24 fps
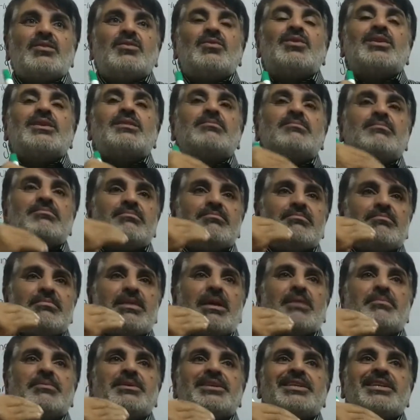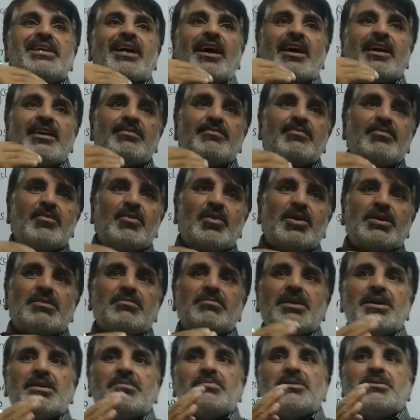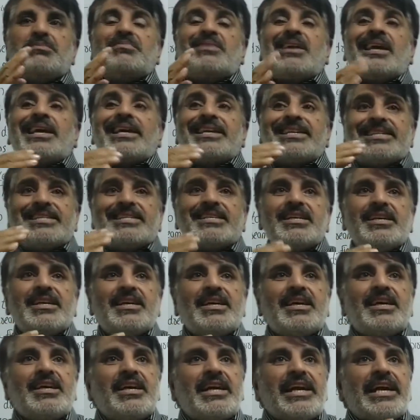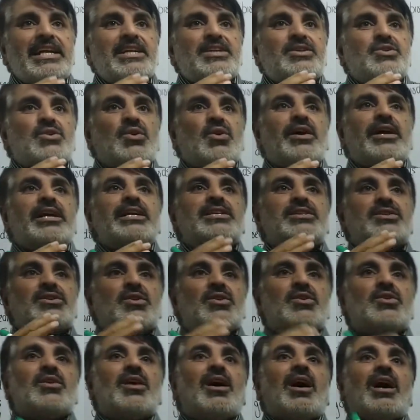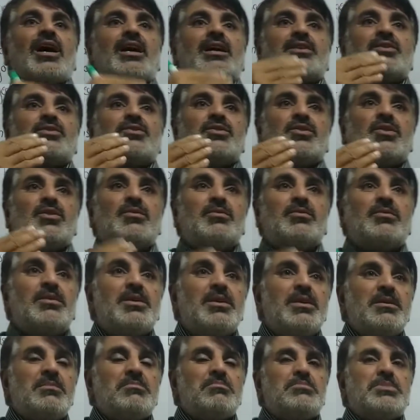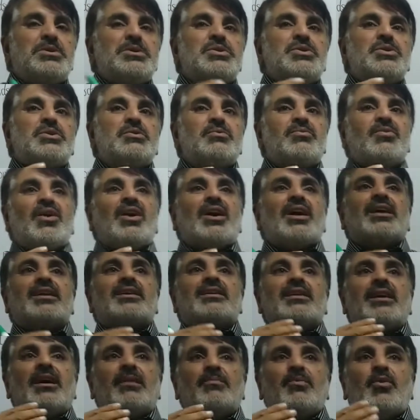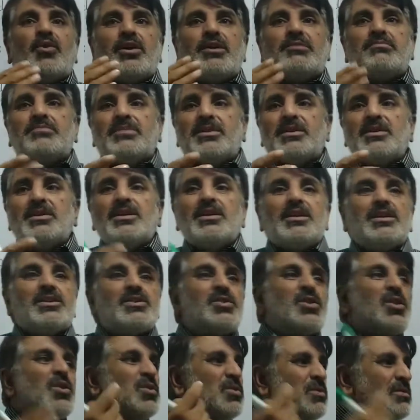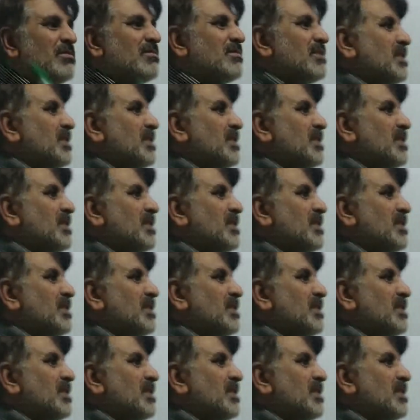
what may be time, what may be place, and so or music for a poem. So